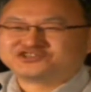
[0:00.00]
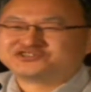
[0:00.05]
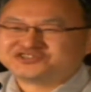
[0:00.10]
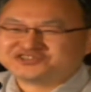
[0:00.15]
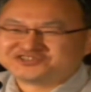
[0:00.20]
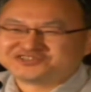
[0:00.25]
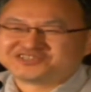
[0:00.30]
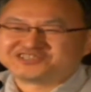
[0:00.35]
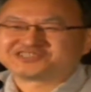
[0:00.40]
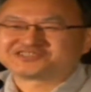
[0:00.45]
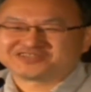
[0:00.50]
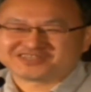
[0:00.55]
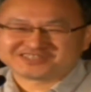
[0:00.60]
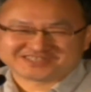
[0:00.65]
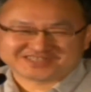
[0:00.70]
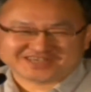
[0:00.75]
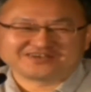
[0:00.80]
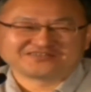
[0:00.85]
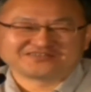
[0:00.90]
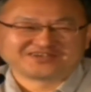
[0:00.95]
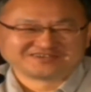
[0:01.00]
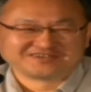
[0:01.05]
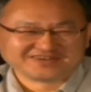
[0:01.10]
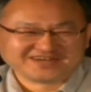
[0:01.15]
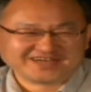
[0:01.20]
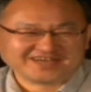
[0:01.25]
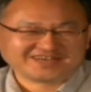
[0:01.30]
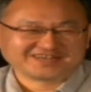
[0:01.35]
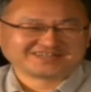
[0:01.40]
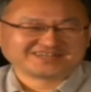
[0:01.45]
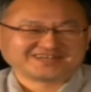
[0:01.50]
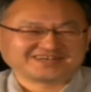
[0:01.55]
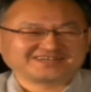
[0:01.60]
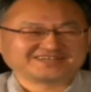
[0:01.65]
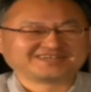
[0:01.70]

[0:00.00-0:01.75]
You knew this was coming, right?